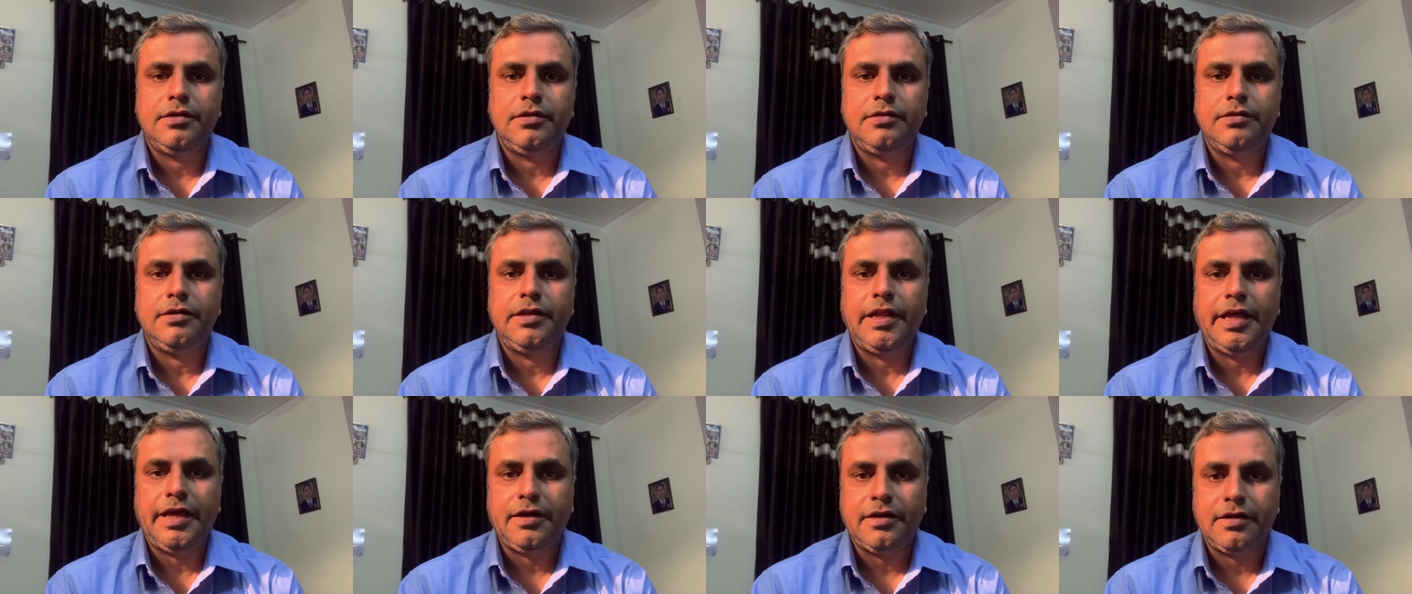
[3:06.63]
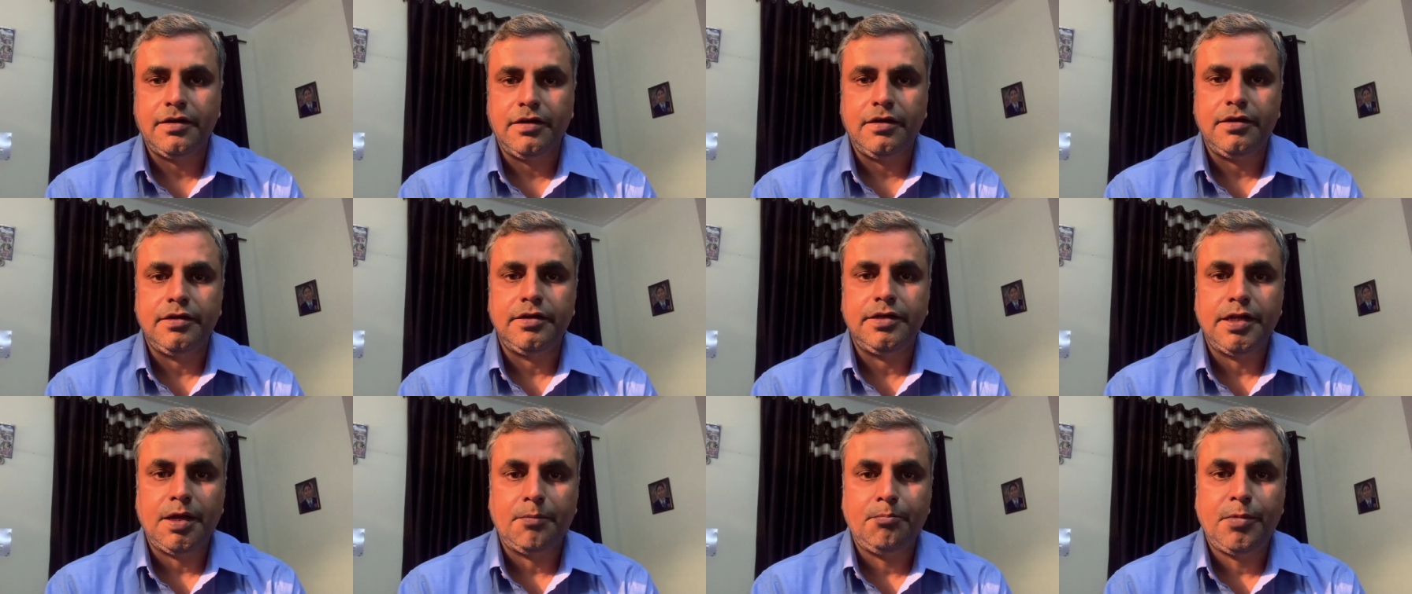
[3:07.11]
like
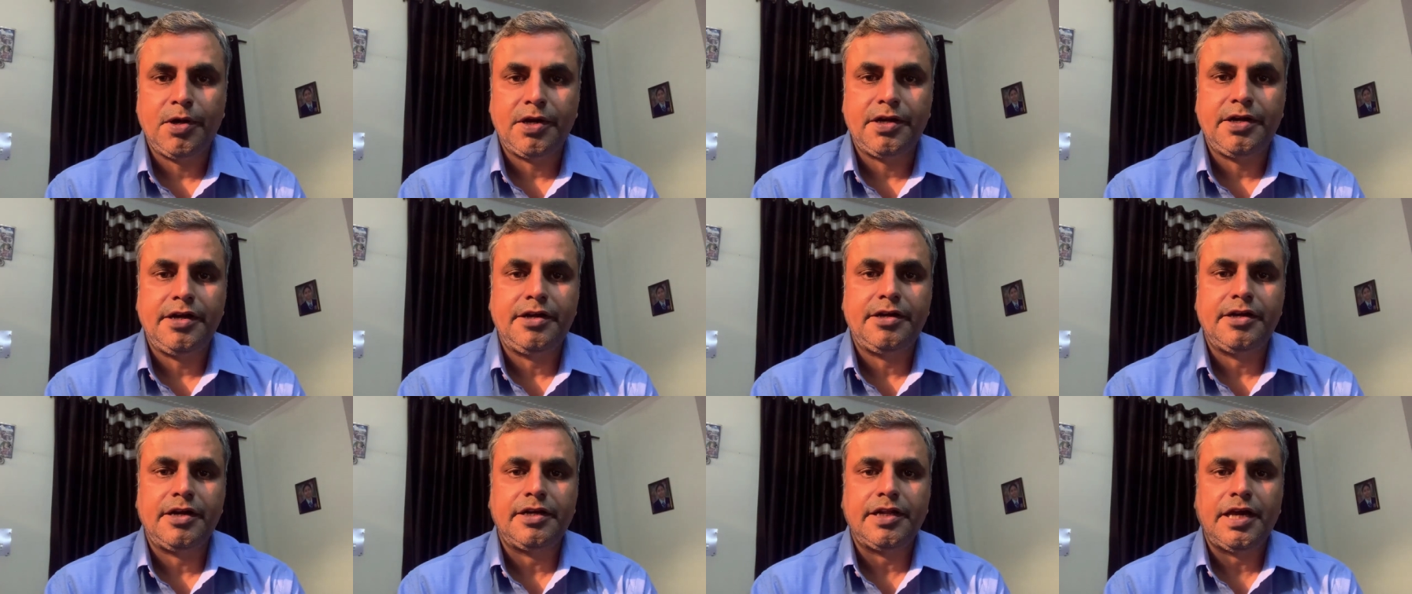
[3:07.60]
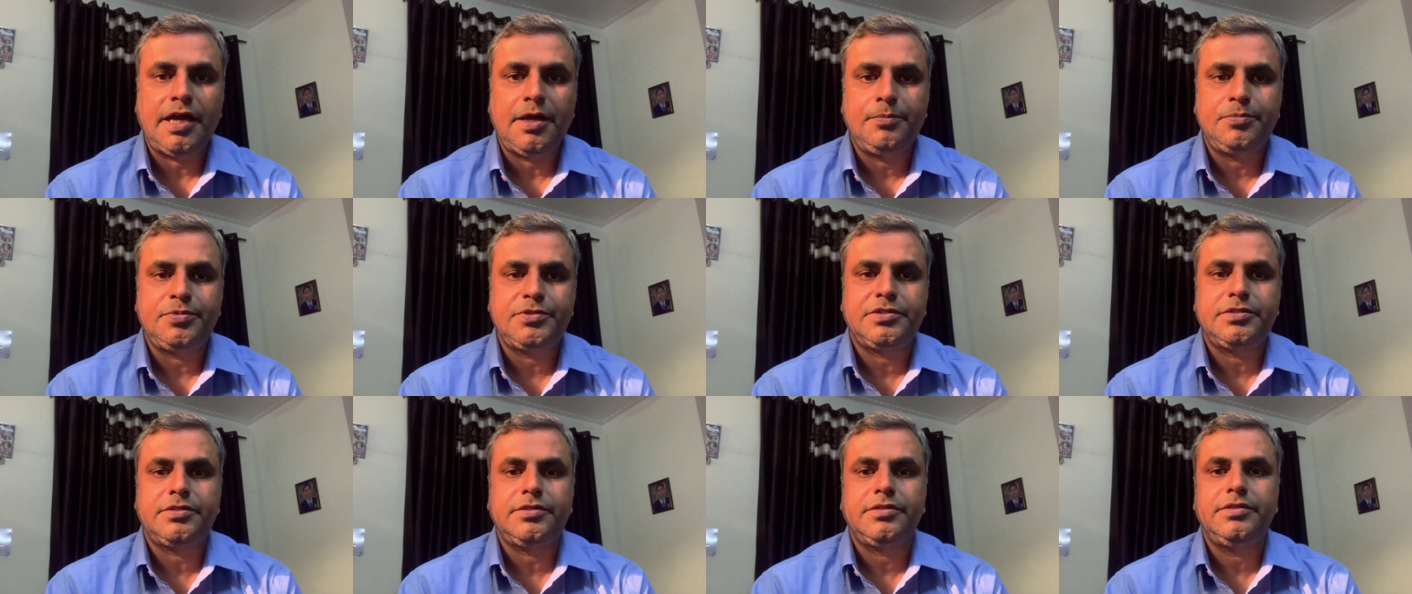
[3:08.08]
number data
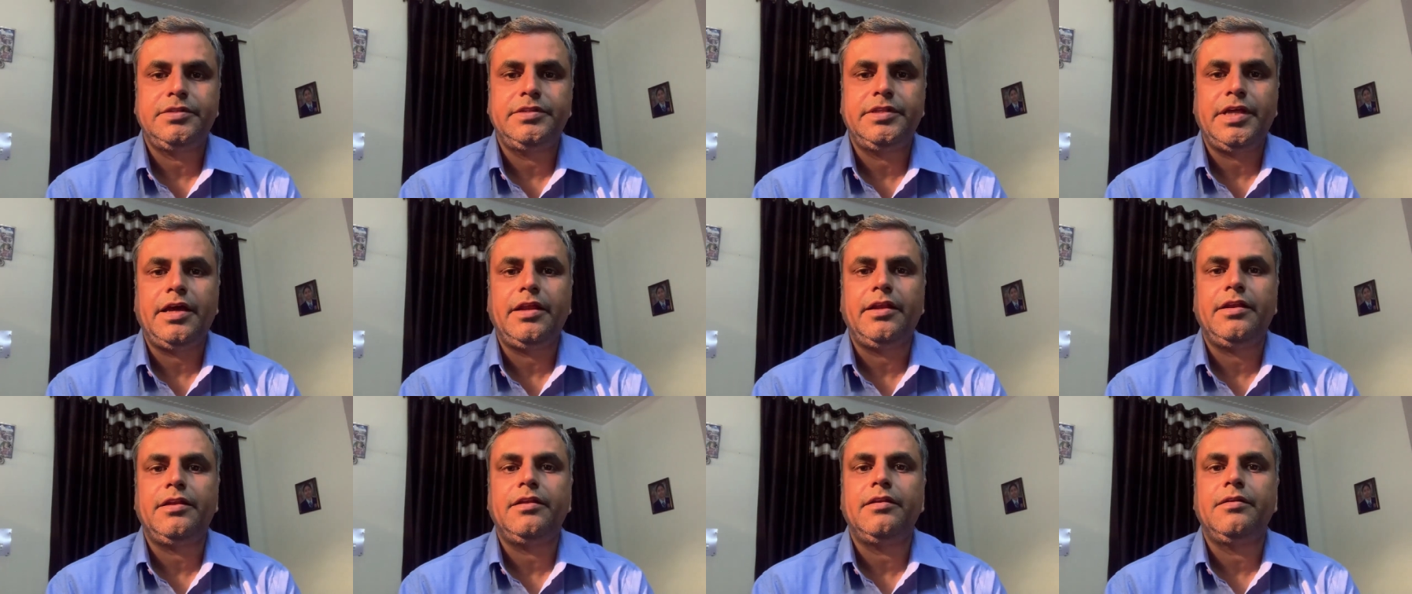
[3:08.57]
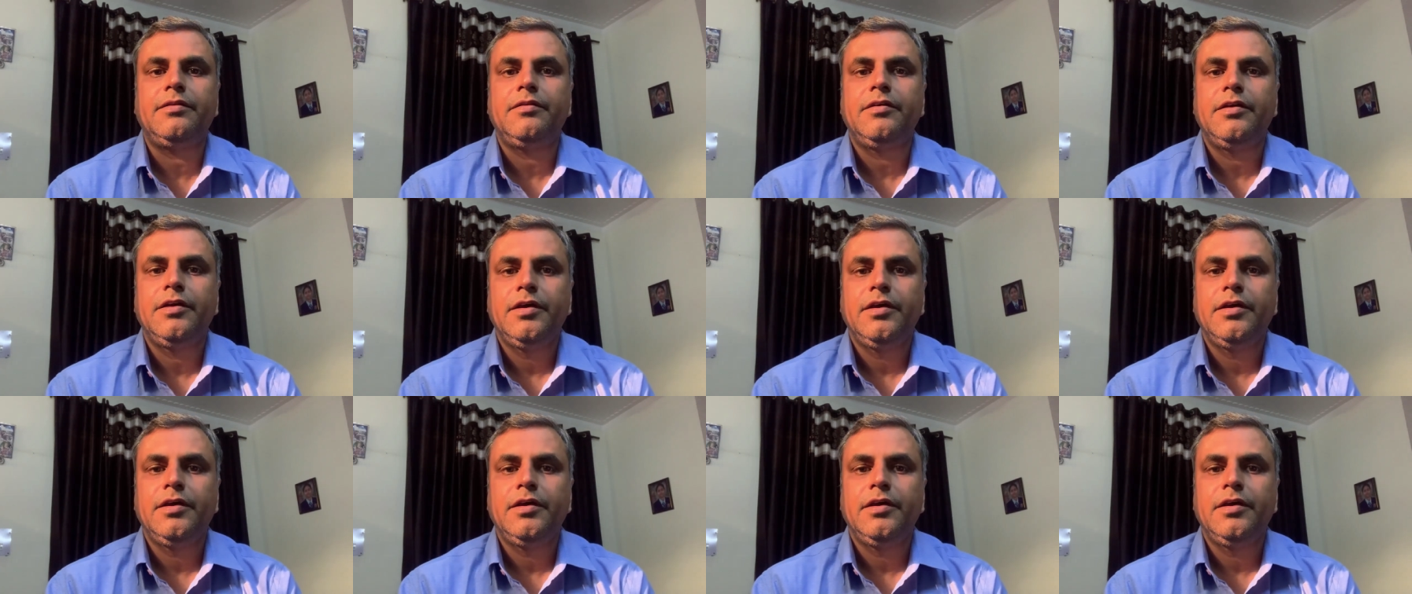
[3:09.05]
types, then